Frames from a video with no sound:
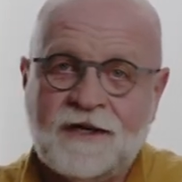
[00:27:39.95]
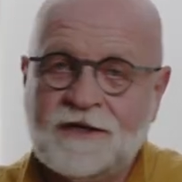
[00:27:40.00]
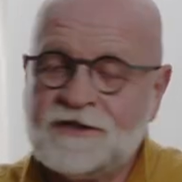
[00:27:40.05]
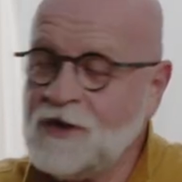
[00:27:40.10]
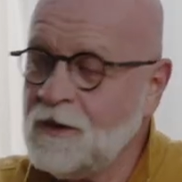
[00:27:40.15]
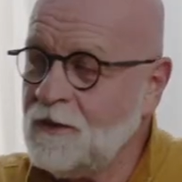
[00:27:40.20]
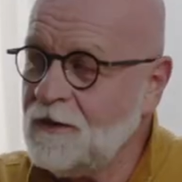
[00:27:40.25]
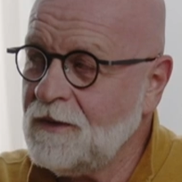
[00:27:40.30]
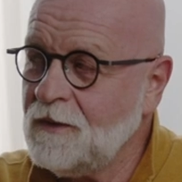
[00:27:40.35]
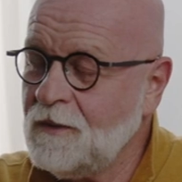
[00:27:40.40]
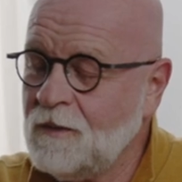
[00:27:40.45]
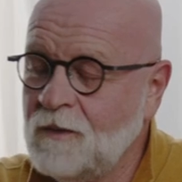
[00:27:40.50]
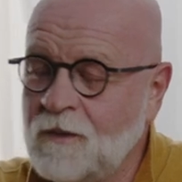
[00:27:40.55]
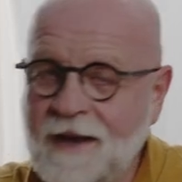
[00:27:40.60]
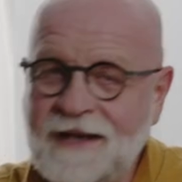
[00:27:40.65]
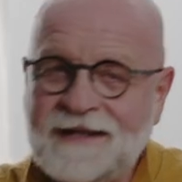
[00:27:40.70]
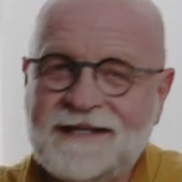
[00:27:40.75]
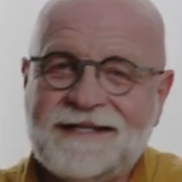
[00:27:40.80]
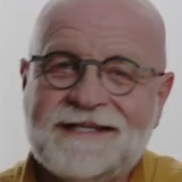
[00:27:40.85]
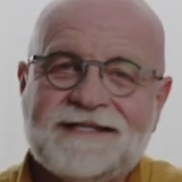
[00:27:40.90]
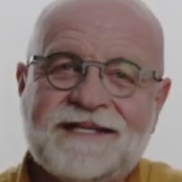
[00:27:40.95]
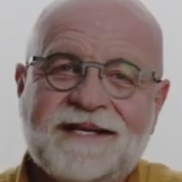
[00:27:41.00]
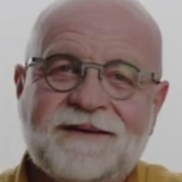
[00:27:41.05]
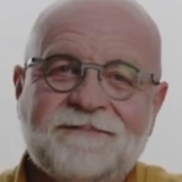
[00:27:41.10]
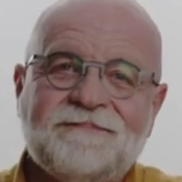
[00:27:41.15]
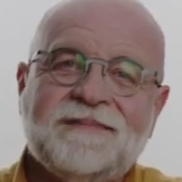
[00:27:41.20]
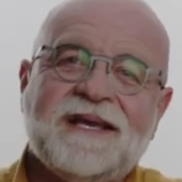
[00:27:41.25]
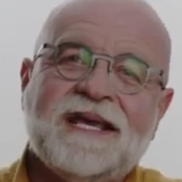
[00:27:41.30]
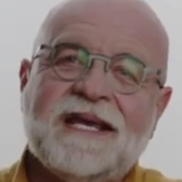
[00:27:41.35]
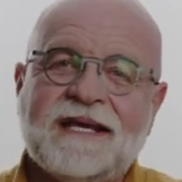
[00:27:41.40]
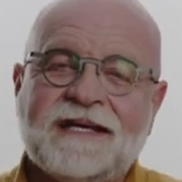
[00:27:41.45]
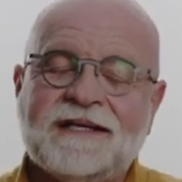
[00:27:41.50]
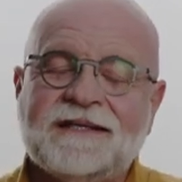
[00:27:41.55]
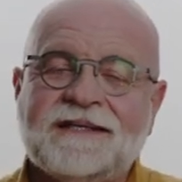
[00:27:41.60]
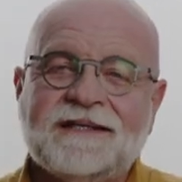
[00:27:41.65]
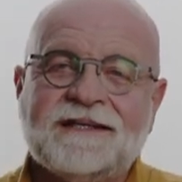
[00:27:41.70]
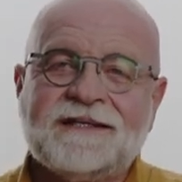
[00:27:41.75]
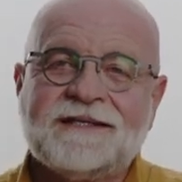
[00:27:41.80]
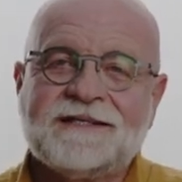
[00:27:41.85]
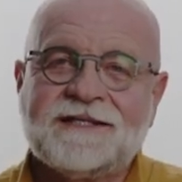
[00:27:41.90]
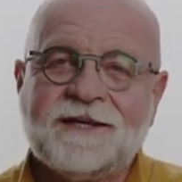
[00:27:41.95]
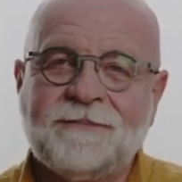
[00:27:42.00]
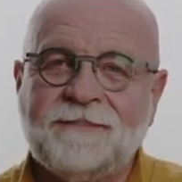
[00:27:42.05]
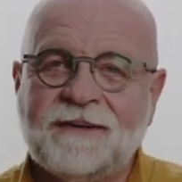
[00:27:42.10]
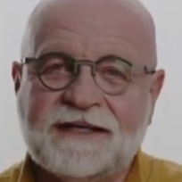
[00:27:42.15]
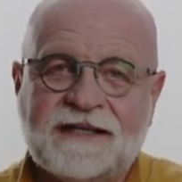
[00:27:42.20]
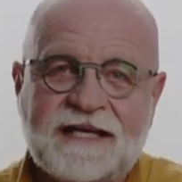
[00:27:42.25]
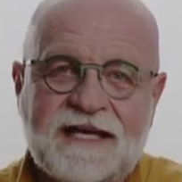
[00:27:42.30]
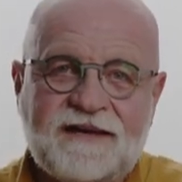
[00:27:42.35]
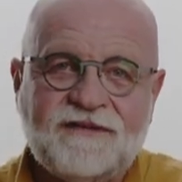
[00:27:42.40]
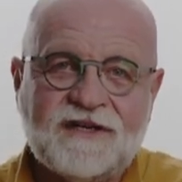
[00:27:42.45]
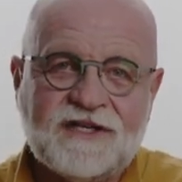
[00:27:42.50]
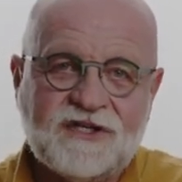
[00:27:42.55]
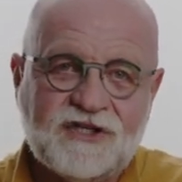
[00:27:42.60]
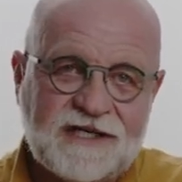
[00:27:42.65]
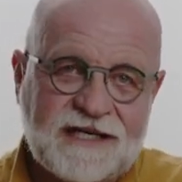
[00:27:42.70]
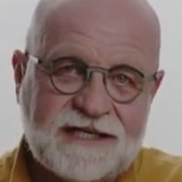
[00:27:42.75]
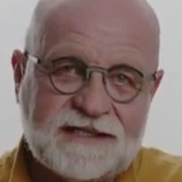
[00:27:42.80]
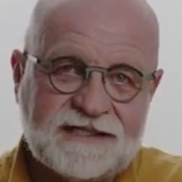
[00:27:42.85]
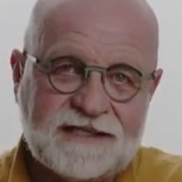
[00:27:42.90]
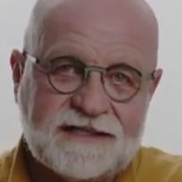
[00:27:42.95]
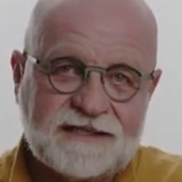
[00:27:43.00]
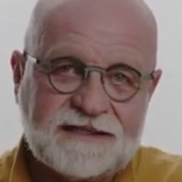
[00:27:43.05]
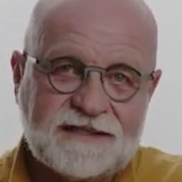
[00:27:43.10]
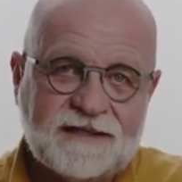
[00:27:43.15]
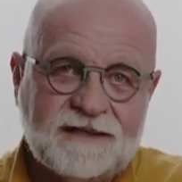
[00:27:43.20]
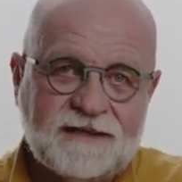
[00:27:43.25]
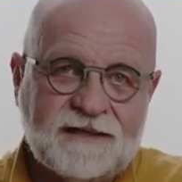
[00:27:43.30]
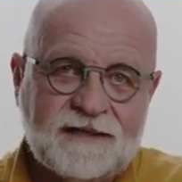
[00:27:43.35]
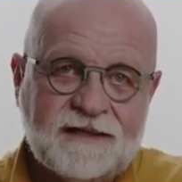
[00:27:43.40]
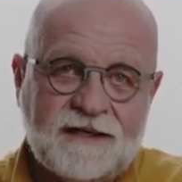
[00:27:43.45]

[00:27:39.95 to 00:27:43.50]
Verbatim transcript: So, what does it mean to believe in Jesus?